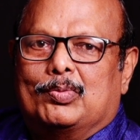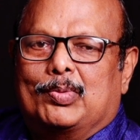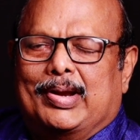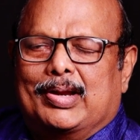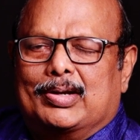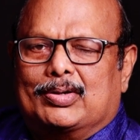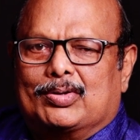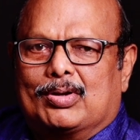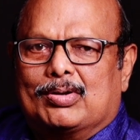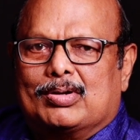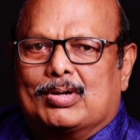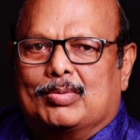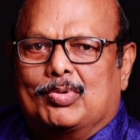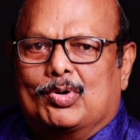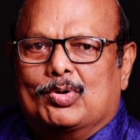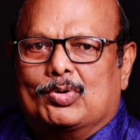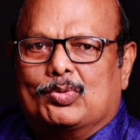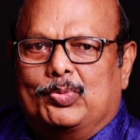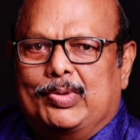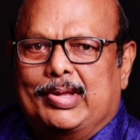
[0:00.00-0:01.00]
When I talk
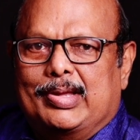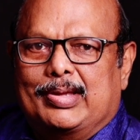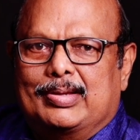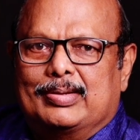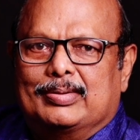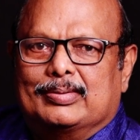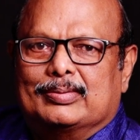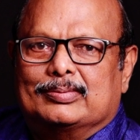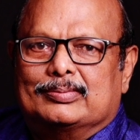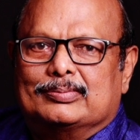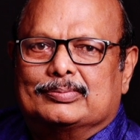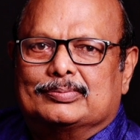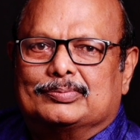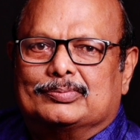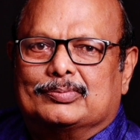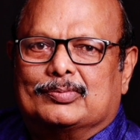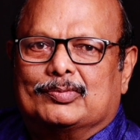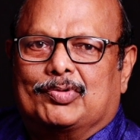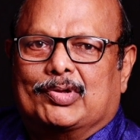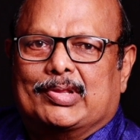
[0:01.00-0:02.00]
about we,
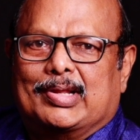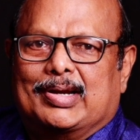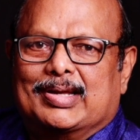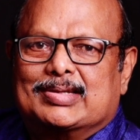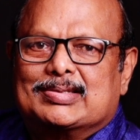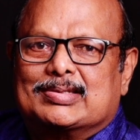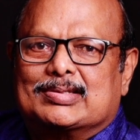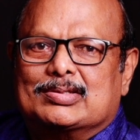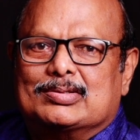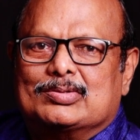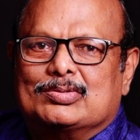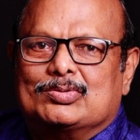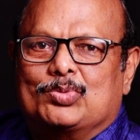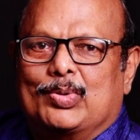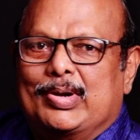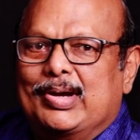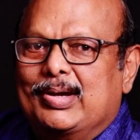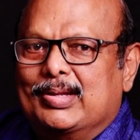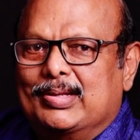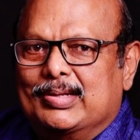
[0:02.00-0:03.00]
for the next
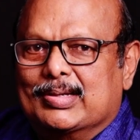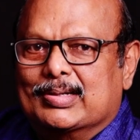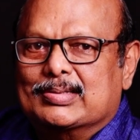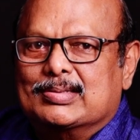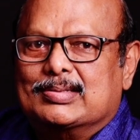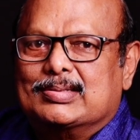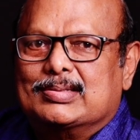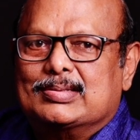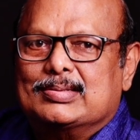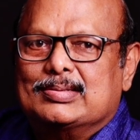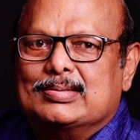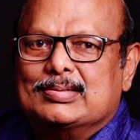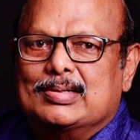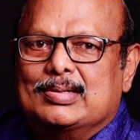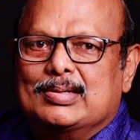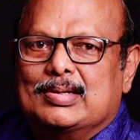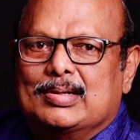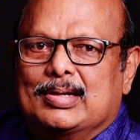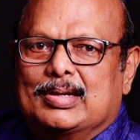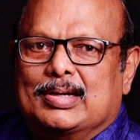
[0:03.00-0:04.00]
20 years,
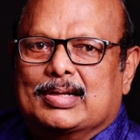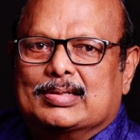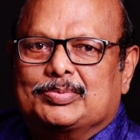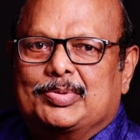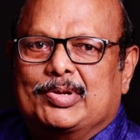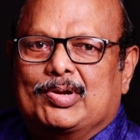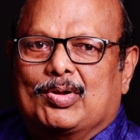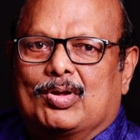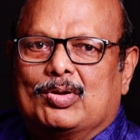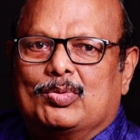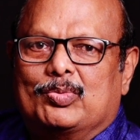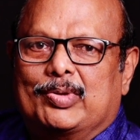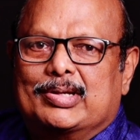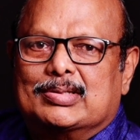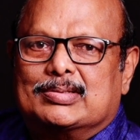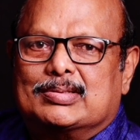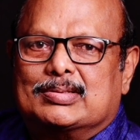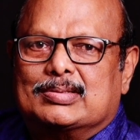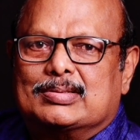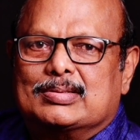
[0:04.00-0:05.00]
it has been
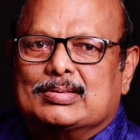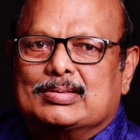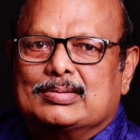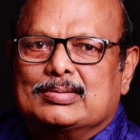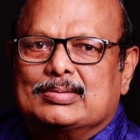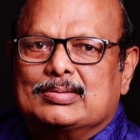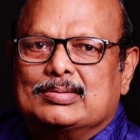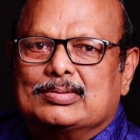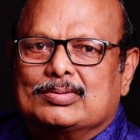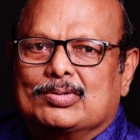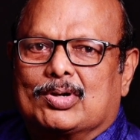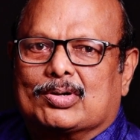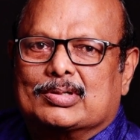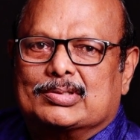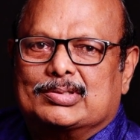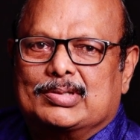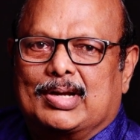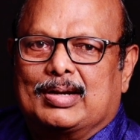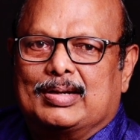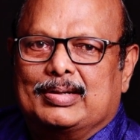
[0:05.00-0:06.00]
always
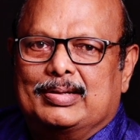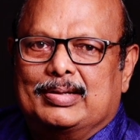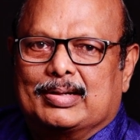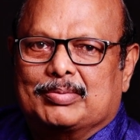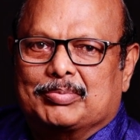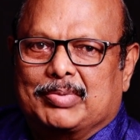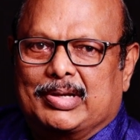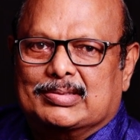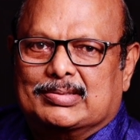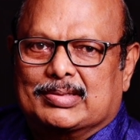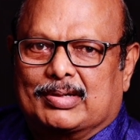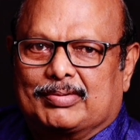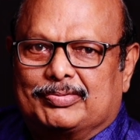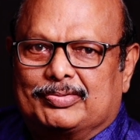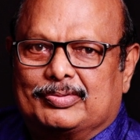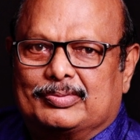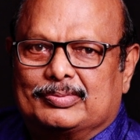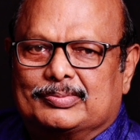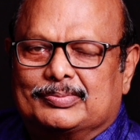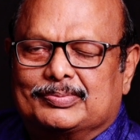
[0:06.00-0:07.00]
Dr. Shalini and
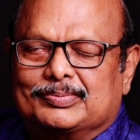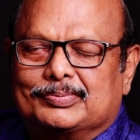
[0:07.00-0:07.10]
myself.